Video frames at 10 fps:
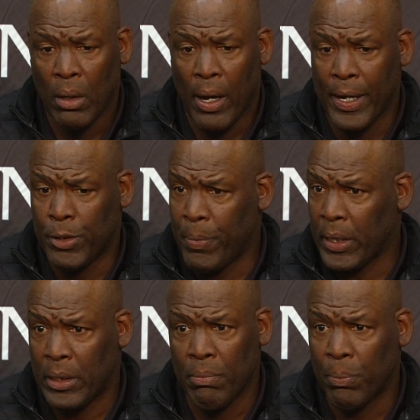I
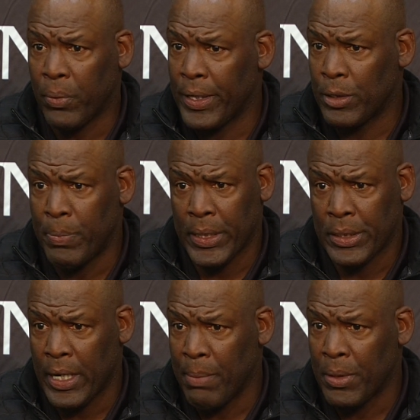expect him to play his
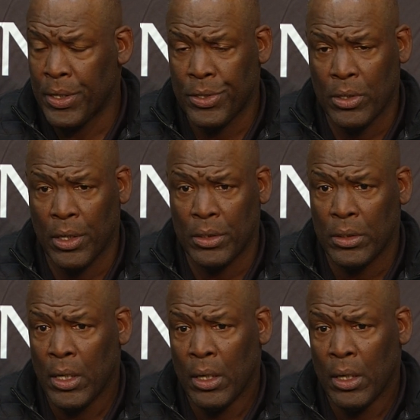best game against us.